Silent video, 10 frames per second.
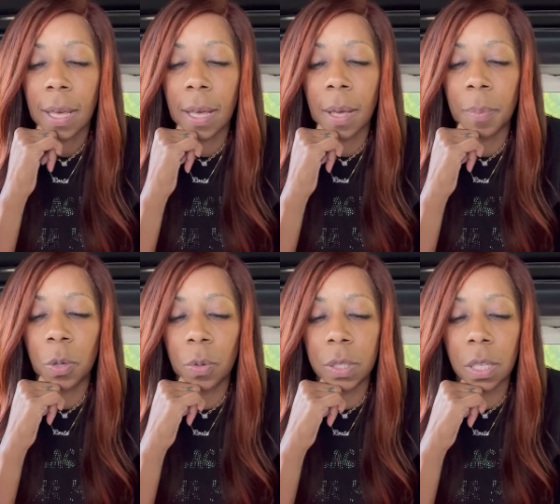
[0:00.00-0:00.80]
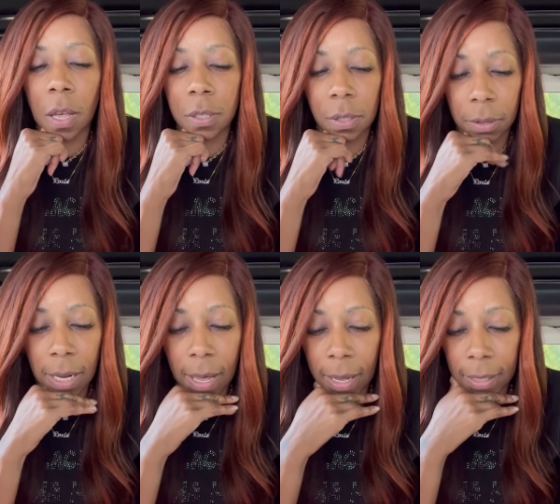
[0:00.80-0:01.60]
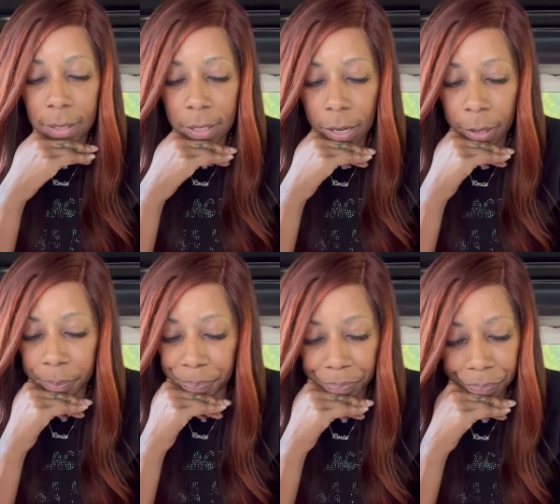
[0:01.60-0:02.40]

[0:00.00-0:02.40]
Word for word: um, who has also died. So